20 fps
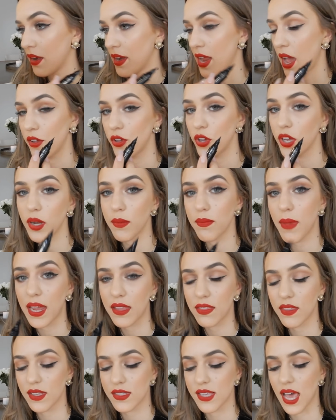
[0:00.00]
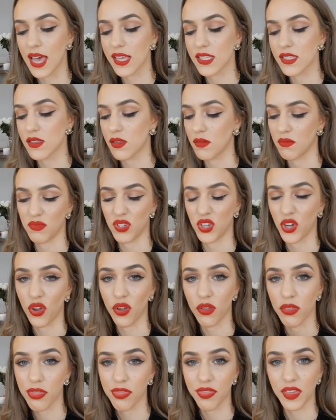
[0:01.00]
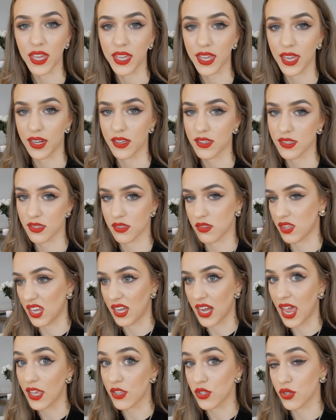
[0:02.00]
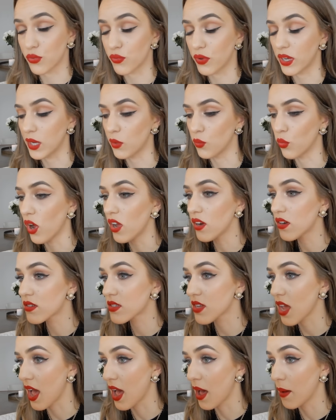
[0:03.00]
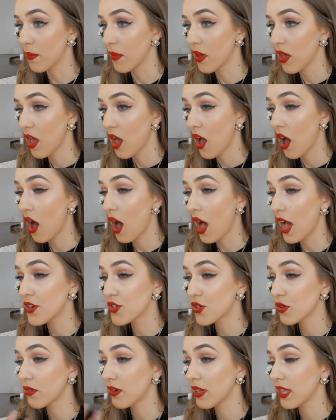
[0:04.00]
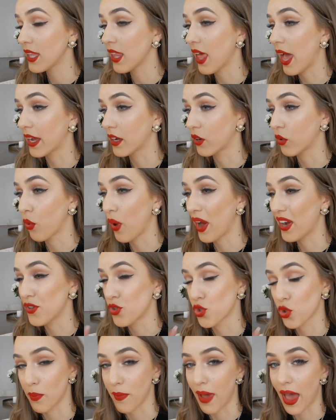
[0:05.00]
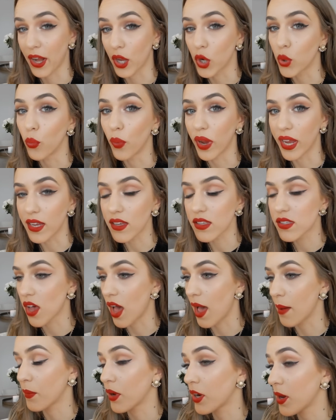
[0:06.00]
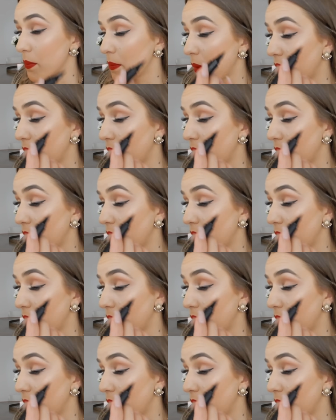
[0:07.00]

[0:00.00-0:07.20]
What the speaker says: Now you can make this as, you know, thick and as thin as you really want. I do really like quite a dramatic wing, so I'm going to